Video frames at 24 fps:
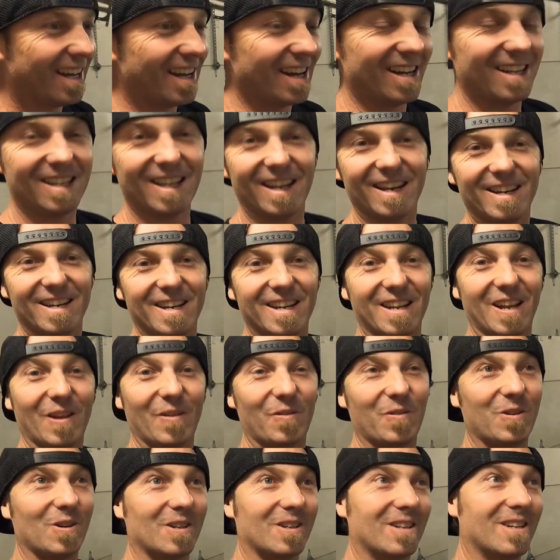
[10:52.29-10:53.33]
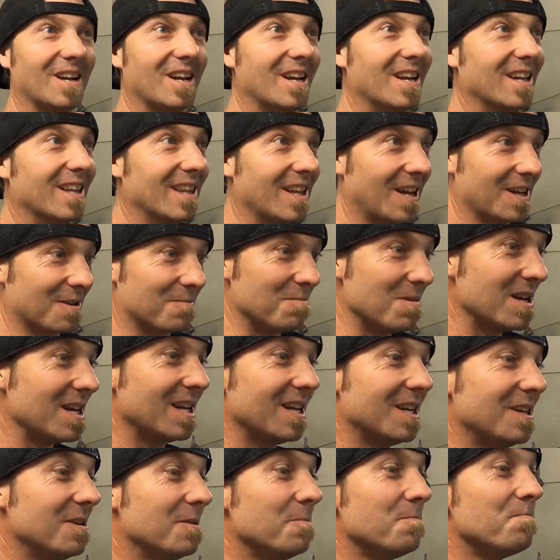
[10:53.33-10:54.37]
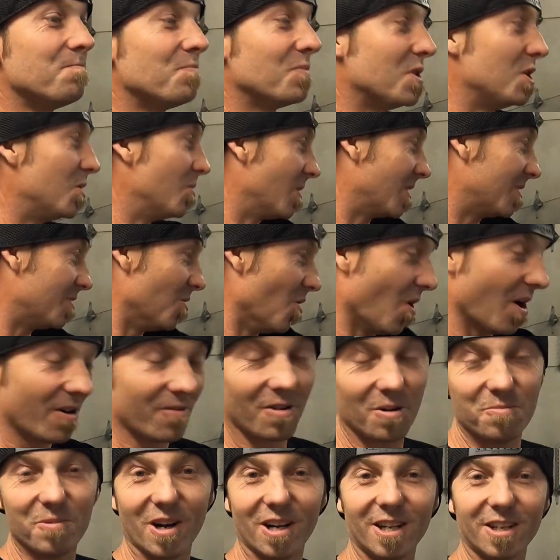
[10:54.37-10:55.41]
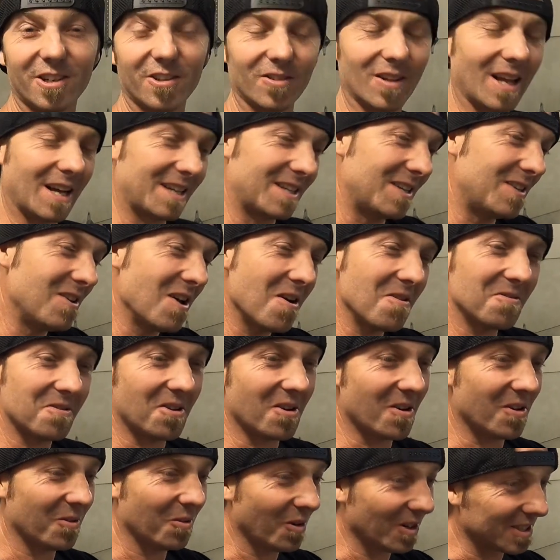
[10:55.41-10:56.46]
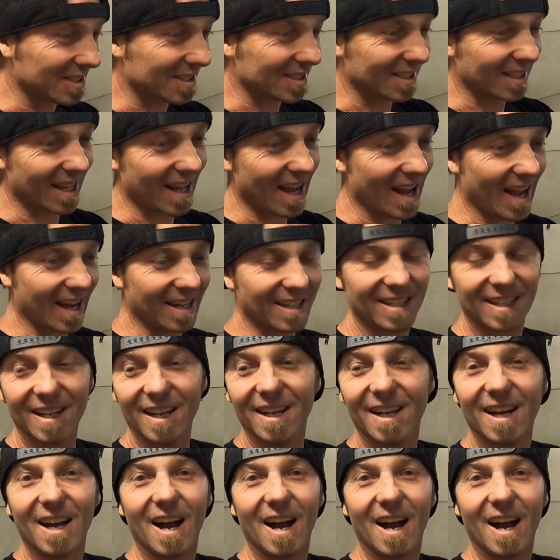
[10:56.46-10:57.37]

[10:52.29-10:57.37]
And then if you're like me, you ignore everybody and you're like, no, no, it wasn't that.